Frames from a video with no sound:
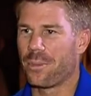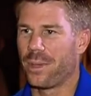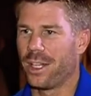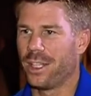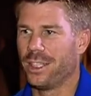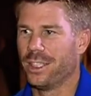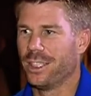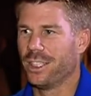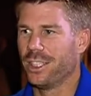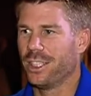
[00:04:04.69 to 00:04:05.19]

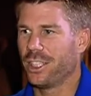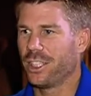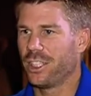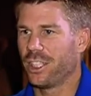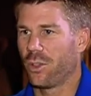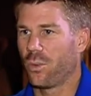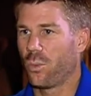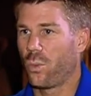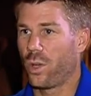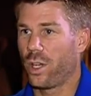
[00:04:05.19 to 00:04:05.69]
But
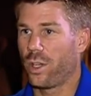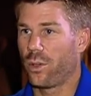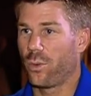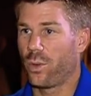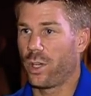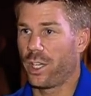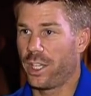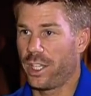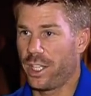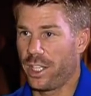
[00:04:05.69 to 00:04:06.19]

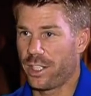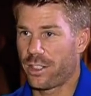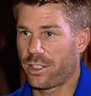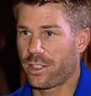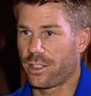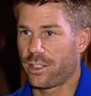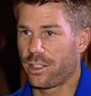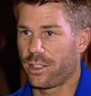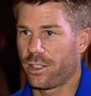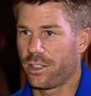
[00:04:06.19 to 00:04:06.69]
we're here
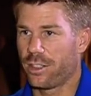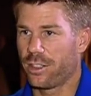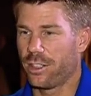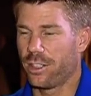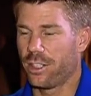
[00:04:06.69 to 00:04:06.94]
to